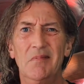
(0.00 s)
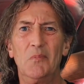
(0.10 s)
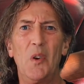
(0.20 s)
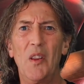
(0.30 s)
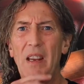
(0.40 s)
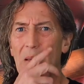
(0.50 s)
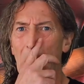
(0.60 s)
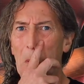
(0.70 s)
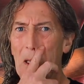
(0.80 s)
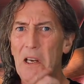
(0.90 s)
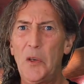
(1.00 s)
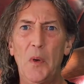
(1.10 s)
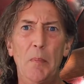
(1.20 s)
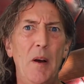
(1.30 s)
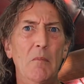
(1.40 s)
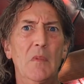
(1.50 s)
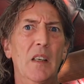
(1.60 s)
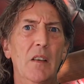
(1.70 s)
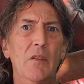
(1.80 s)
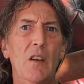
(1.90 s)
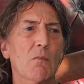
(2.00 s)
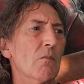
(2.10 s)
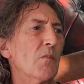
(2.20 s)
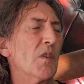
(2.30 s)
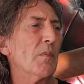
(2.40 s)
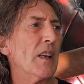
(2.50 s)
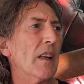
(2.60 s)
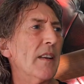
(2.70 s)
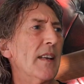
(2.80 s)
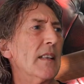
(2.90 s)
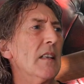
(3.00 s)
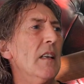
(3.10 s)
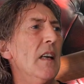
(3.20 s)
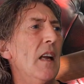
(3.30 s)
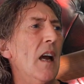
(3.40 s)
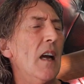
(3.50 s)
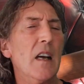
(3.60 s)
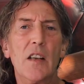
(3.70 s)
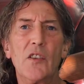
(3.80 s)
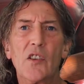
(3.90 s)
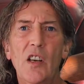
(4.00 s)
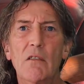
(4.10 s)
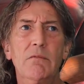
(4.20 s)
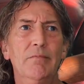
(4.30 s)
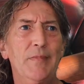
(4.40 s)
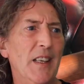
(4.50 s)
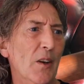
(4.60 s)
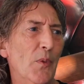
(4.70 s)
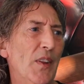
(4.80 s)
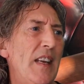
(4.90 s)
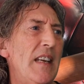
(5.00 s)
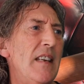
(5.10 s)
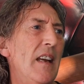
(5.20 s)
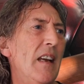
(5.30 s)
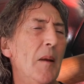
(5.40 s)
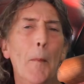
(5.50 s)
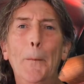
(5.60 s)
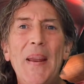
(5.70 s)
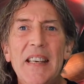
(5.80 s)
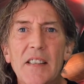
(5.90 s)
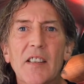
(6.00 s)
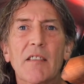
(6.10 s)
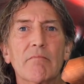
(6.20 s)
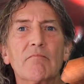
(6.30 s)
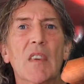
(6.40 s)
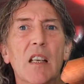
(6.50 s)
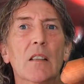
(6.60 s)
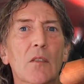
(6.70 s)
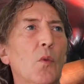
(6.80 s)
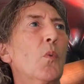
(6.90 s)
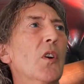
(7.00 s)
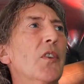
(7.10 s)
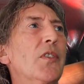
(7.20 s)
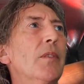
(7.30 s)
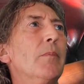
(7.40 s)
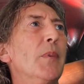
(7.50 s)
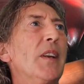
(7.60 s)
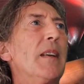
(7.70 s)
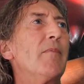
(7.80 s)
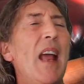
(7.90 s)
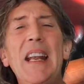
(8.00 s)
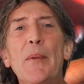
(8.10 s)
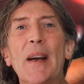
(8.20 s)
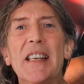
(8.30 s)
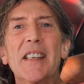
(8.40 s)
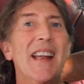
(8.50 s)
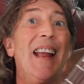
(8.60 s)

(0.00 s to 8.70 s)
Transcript: What are they? 90 quid a pop? I don't know. Something like that. So, you know, the bits are worth money. Anyways,